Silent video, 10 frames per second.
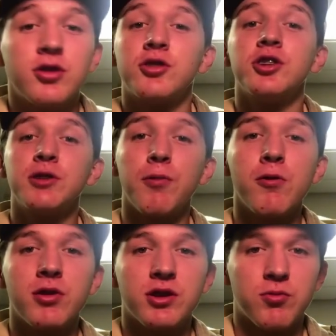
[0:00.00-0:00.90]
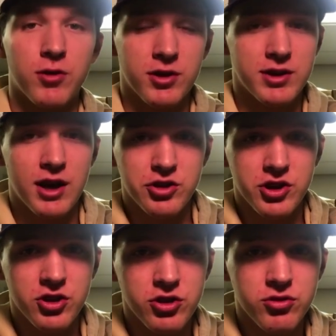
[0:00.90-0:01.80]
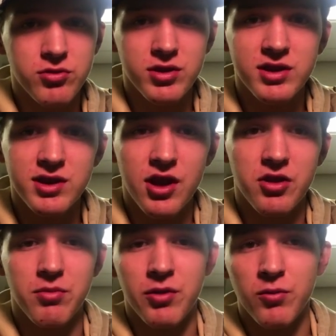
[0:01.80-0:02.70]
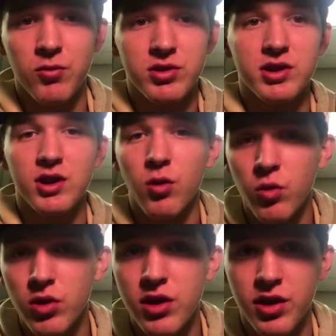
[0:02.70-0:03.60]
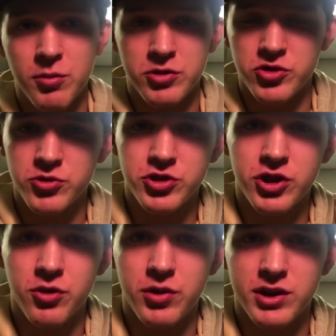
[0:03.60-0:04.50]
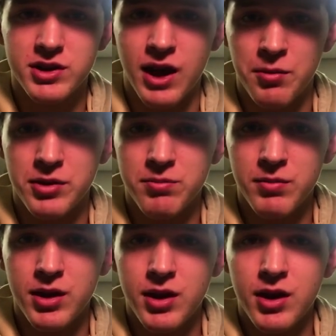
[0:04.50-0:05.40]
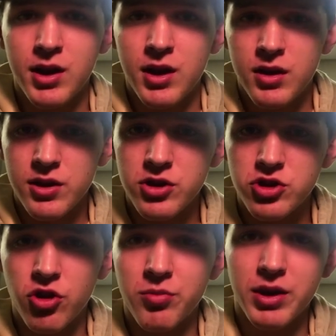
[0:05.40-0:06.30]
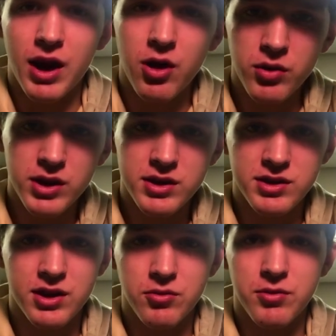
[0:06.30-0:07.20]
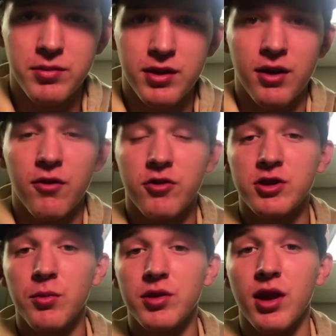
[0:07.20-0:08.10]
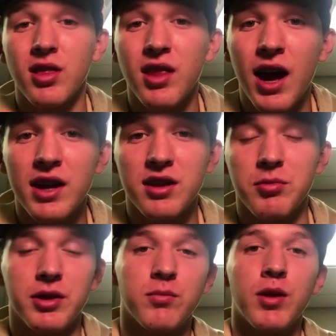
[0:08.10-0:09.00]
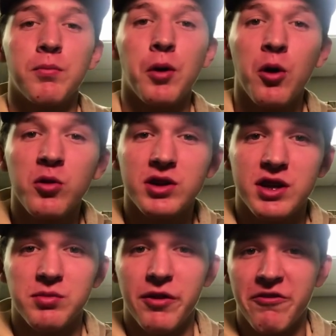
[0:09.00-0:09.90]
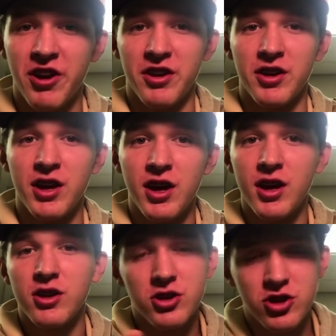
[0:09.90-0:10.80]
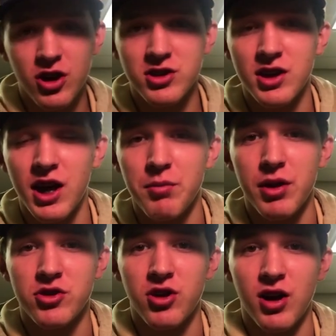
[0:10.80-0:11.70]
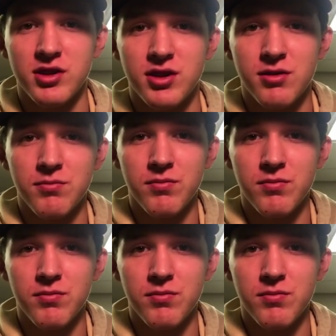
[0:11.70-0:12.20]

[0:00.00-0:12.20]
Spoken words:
she spoke these words as she knew this sentiment was the only thing Petruchio would accept. This showed me how easy it would be for someone to lie to me and pose as my friend, just to gain my trust.